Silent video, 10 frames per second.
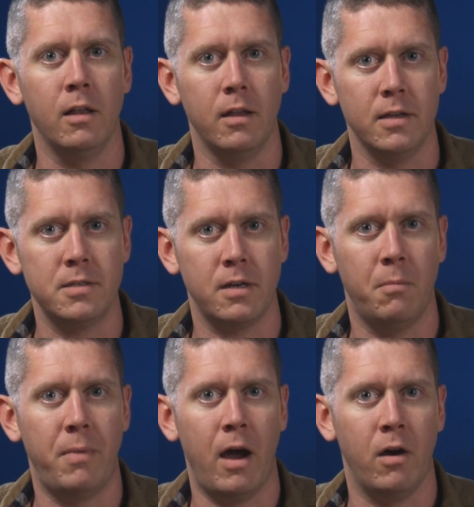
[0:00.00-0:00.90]
a list
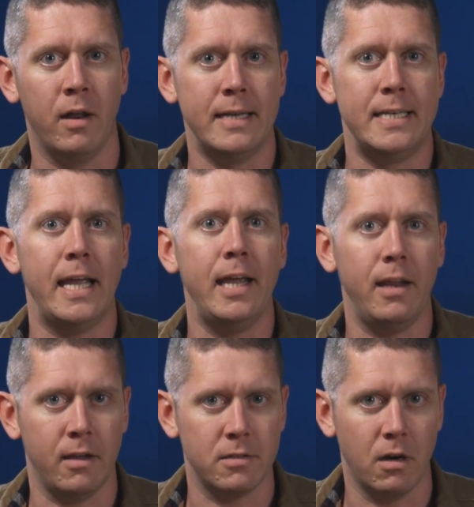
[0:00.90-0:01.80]
about
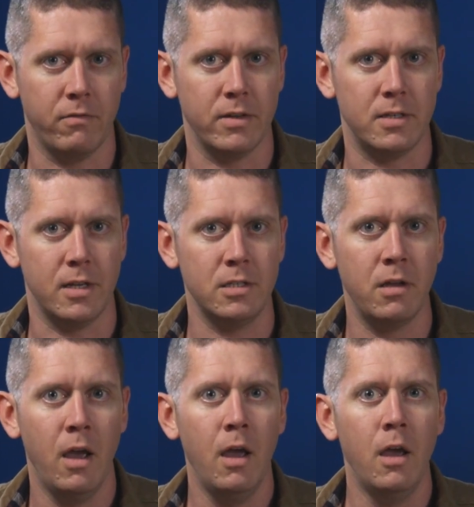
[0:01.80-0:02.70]
dating services,